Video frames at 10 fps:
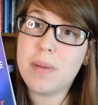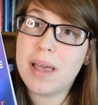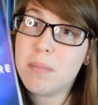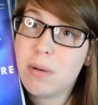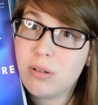
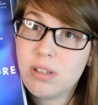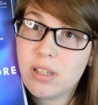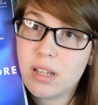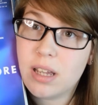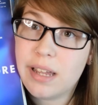my most
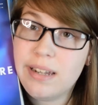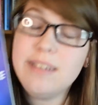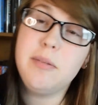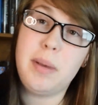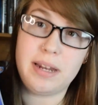
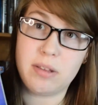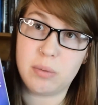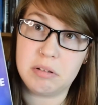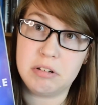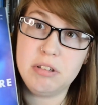anticipated
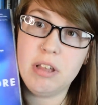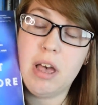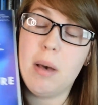thrillers,